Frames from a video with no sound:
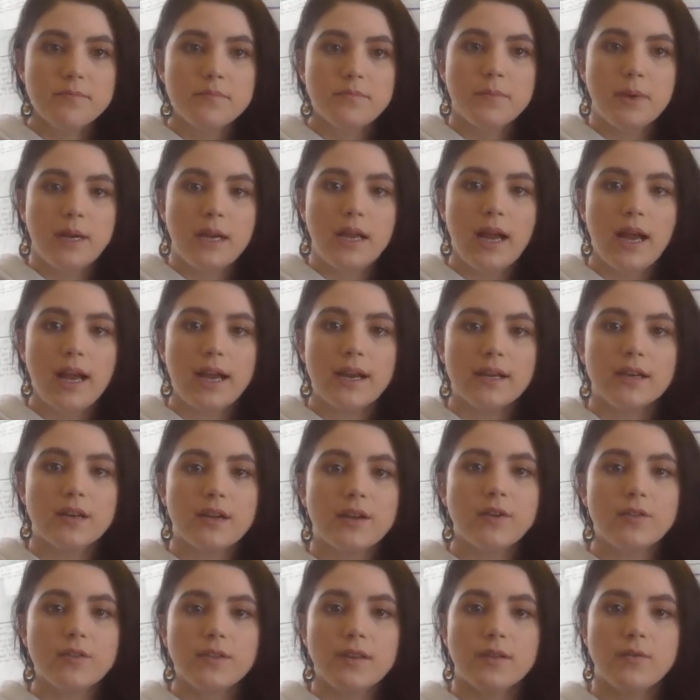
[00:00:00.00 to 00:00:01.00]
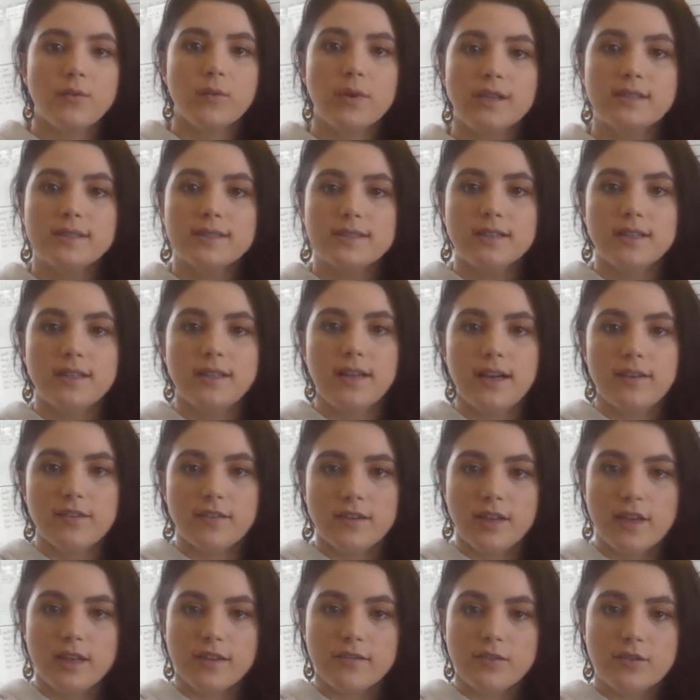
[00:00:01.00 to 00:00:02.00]
But I know that we still
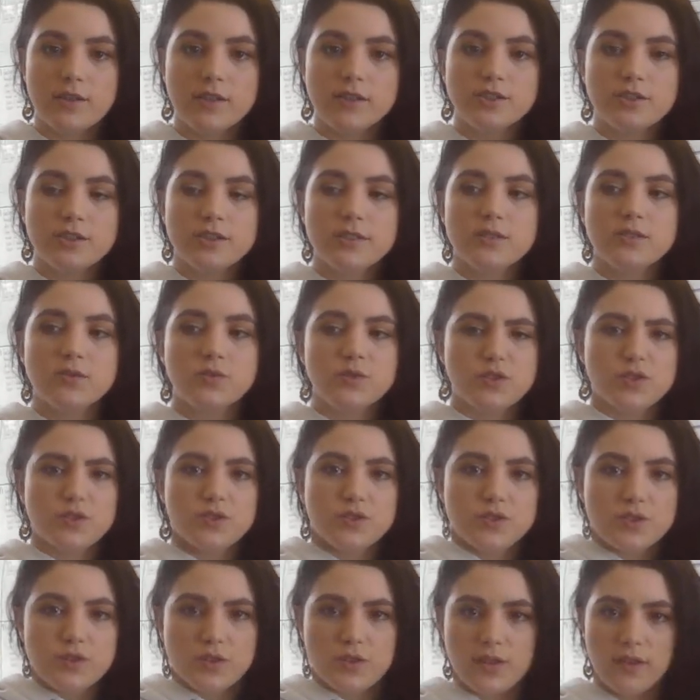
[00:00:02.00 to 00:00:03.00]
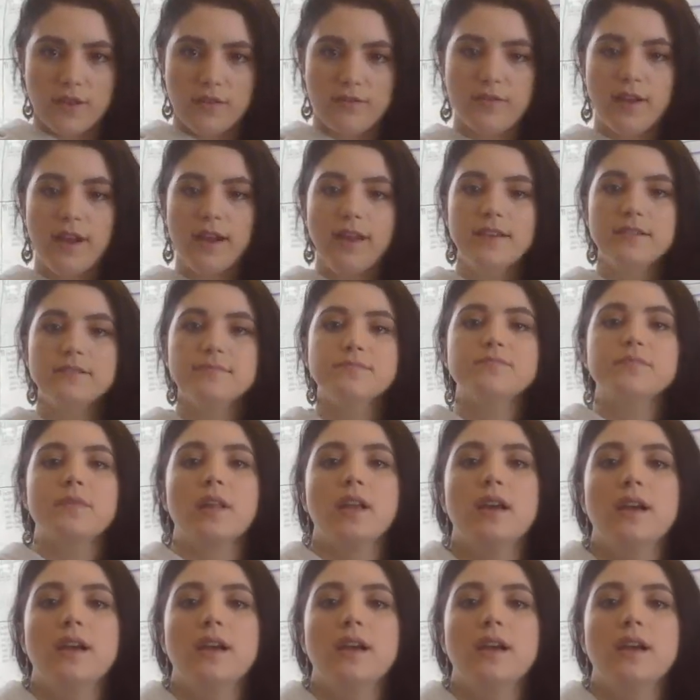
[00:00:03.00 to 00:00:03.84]
have a lot of questions, which is totally fine.